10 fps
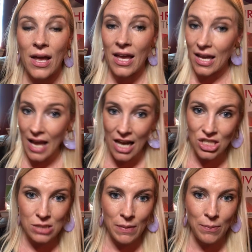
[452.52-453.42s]
it
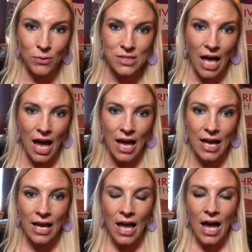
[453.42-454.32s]
catches people's
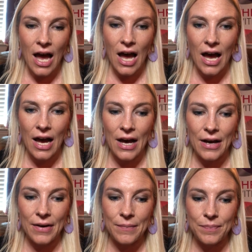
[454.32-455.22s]
eye.
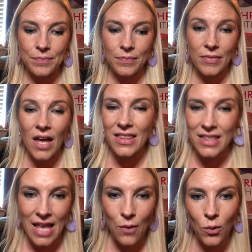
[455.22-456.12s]
Not
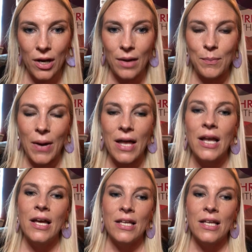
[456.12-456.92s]
that wouldn't, but